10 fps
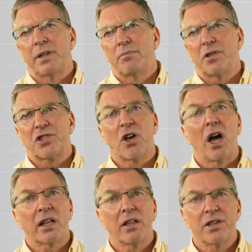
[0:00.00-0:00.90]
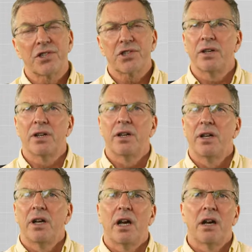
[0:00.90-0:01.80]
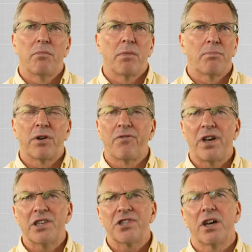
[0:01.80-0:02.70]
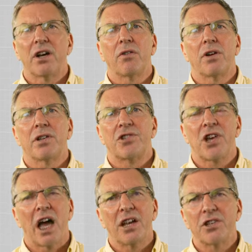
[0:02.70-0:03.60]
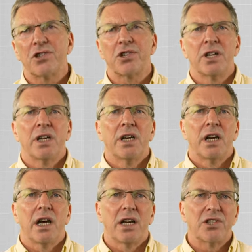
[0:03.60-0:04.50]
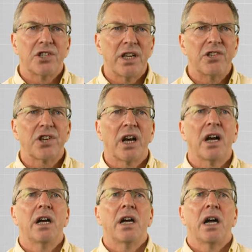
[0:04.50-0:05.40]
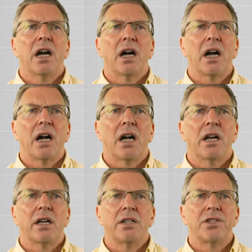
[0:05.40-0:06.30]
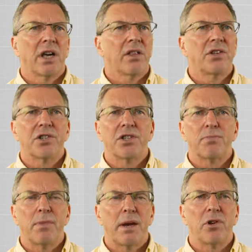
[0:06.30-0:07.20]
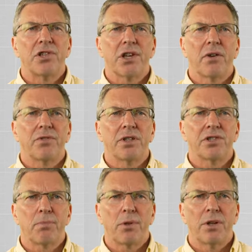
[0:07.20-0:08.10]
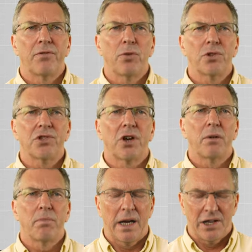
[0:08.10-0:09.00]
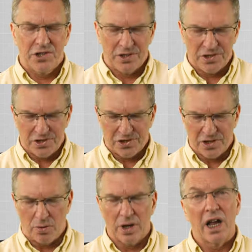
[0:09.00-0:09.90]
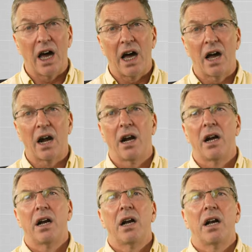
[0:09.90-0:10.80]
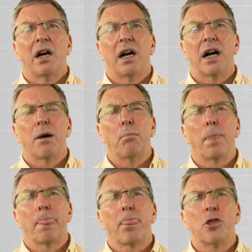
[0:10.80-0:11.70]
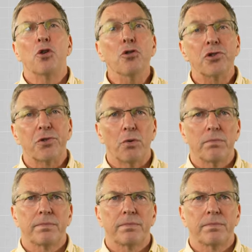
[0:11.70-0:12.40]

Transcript: cyclist, a professor, a judge, a teacher. Intelligence, memory, self-discipline, foresight, patience, and so on are useful.